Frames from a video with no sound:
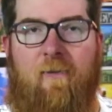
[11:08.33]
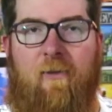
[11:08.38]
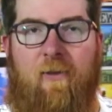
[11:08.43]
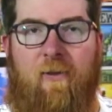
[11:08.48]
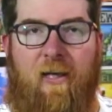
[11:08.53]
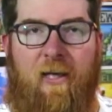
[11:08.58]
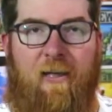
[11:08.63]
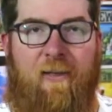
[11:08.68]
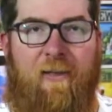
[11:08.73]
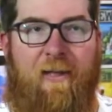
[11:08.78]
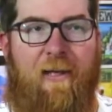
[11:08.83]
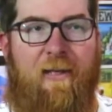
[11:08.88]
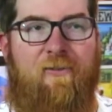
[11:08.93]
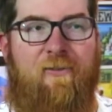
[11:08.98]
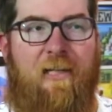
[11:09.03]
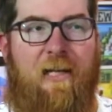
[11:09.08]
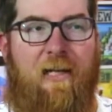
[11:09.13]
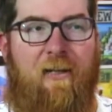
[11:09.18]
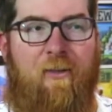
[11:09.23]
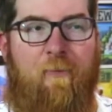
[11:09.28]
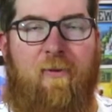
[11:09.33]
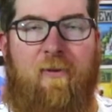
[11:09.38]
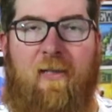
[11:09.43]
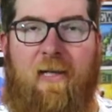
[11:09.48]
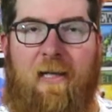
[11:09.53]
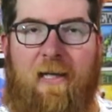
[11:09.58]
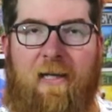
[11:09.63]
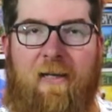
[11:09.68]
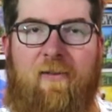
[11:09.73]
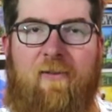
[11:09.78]
Okay, and that is how to
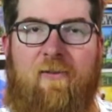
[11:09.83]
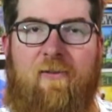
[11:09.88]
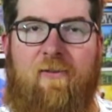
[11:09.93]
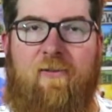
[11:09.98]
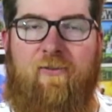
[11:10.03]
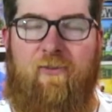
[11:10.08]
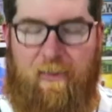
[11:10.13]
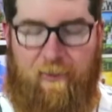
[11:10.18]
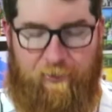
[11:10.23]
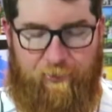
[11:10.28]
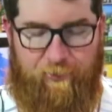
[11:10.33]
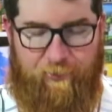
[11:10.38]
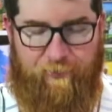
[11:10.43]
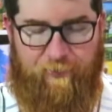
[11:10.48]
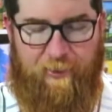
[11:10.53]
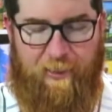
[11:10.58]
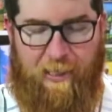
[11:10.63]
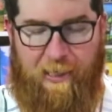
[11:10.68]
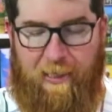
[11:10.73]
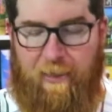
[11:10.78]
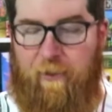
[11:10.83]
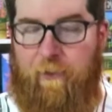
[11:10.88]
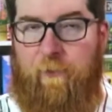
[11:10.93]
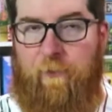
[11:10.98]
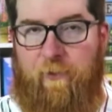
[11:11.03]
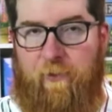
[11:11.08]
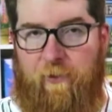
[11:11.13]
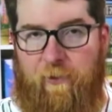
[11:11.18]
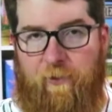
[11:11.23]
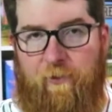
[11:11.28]
play Settlers of Catan,
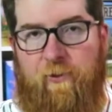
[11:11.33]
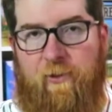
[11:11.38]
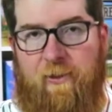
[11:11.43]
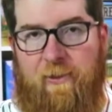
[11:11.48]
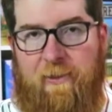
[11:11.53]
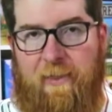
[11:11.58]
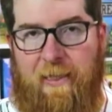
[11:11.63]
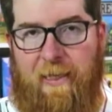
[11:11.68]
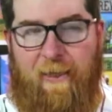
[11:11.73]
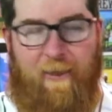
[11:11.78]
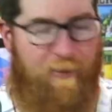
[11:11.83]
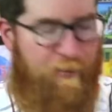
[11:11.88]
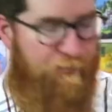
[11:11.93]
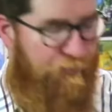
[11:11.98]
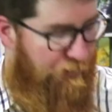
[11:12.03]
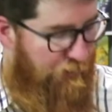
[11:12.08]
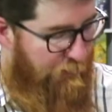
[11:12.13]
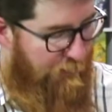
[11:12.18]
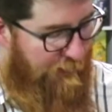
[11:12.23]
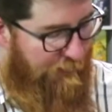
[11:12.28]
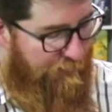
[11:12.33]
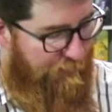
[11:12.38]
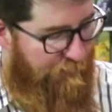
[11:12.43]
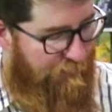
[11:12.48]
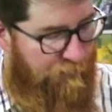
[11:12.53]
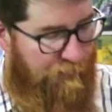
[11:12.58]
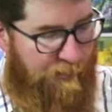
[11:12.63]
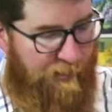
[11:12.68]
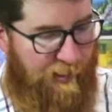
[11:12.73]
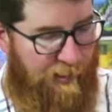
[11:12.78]
or Catan as it's been
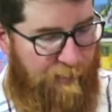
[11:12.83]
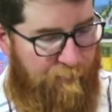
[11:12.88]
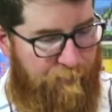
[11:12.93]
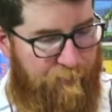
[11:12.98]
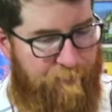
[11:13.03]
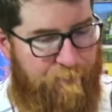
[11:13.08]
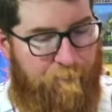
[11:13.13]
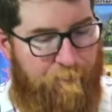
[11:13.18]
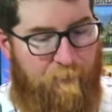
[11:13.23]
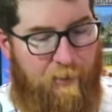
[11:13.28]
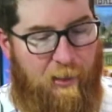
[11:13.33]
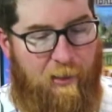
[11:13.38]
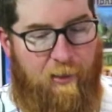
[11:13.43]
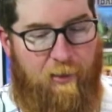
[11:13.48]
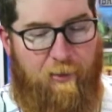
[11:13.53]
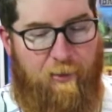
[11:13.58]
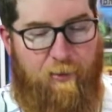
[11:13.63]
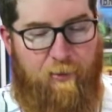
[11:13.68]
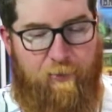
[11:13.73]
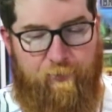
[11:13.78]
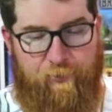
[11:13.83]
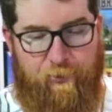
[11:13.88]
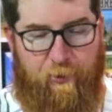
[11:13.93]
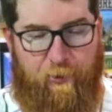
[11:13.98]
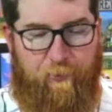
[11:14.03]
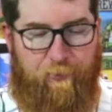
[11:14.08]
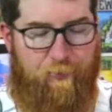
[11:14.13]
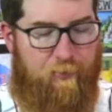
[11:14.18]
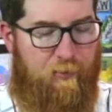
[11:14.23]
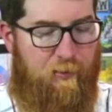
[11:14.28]
renamed.
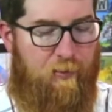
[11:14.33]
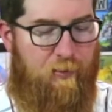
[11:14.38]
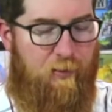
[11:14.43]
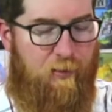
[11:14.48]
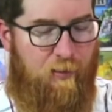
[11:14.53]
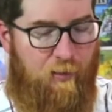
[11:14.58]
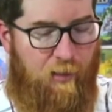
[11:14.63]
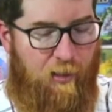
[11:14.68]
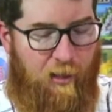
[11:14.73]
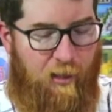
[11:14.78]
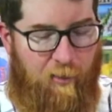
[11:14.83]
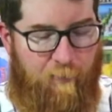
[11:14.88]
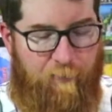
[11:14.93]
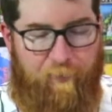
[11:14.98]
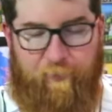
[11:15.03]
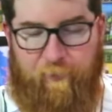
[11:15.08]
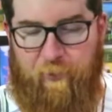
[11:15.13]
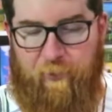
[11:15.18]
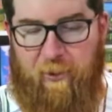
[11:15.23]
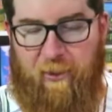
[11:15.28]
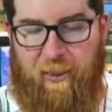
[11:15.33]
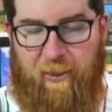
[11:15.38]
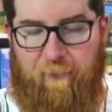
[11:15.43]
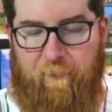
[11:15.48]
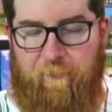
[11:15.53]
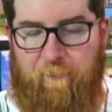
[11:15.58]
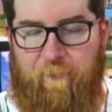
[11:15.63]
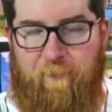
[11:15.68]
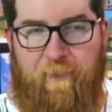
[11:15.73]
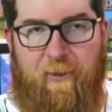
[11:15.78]
So, um,
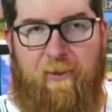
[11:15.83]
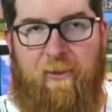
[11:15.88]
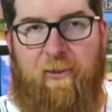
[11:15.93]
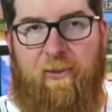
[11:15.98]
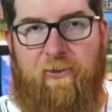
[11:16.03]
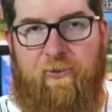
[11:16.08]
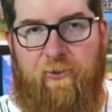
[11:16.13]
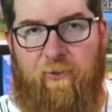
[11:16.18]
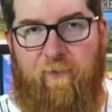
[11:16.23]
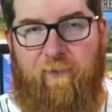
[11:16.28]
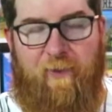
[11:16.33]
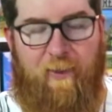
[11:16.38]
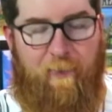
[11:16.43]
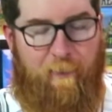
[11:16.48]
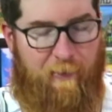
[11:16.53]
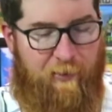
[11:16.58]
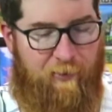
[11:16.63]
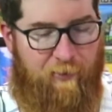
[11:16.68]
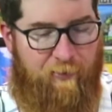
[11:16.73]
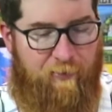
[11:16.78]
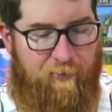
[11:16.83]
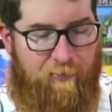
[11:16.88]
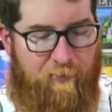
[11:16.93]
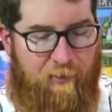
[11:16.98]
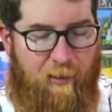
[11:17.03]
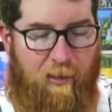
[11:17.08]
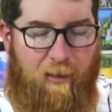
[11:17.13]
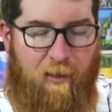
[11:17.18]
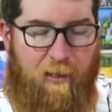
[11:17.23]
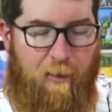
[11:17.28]
really, there is no theme. I know
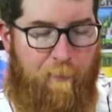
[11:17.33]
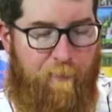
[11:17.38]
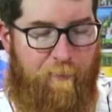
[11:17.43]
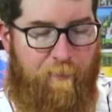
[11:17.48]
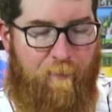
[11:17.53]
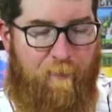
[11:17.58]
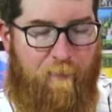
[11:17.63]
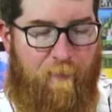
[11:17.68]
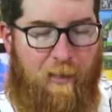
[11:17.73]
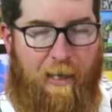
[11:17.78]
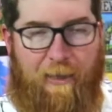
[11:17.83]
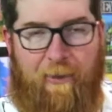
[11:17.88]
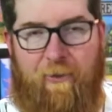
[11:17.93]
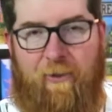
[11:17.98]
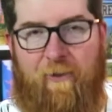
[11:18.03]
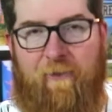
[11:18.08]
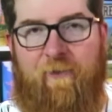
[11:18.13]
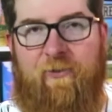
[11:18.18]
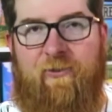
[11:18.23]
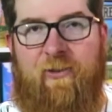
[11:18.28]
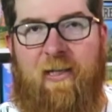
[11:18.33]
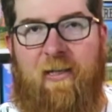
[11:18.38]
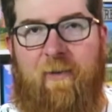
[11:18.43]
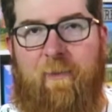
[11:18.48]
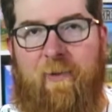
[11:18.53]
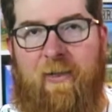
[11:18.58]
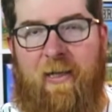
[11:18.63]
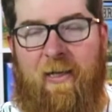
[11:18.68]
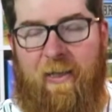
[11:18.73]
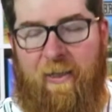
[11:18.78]
uh, um, i do have to say at the
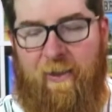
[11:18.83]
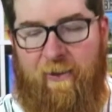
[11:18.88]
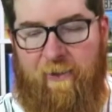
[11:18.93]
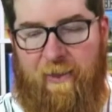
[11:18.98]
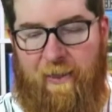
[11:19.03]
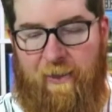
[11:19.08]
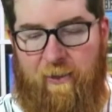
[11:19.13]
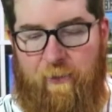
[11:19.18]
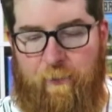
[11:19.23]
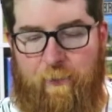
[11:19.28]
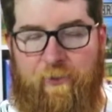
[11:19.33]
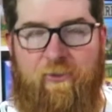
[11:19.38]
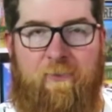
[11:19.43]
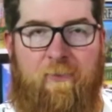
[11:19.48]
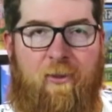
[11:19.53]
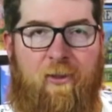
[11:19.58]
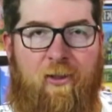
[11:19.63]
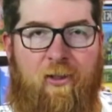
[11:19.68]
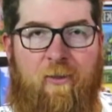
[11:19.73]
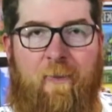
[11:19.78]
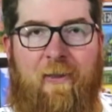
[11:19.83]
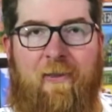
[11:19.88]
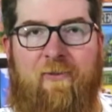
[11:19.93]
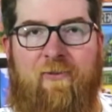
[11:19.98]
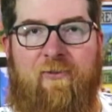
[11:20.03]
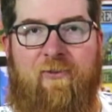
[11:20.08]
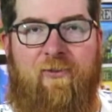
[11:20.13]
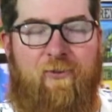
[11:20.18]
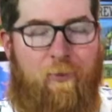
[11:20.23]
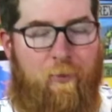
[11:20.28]
beginning that there was some
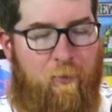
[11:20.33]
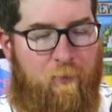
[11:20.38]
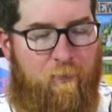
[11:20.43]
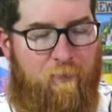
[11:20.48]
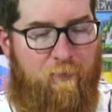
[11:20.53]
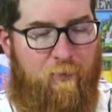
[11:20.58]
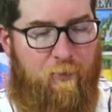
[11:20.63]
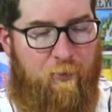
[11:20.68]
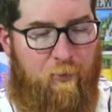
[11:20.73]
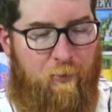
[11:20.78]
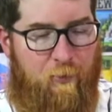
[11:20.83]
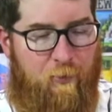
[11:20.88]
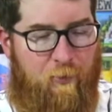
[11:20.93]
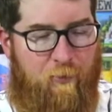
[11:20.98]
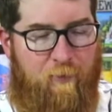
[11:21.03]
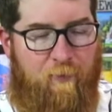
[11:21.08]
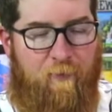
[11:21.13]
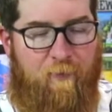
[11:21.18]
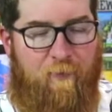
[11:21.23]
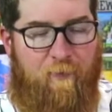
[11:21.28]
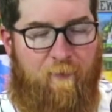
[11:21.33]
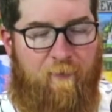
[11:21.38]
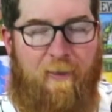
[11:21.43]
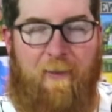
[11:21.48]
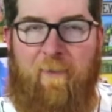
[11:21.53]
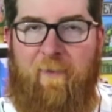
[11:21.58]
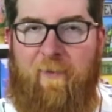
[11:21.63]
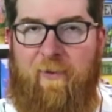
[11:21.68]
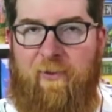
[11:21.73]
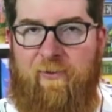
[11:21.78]
arguments over the
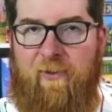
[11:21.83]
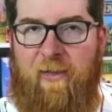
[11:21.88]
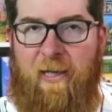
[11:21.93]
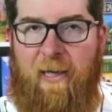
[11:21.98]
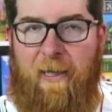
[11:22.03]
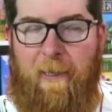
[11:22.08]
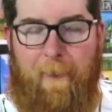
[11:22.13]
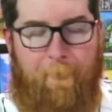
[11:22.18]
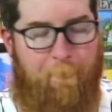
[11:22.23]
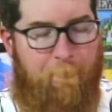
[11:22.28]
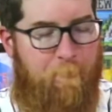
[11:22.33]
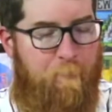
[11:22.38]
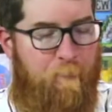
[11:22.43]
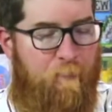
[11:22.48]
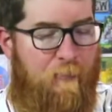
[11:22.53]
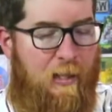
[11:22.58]
theme of this game.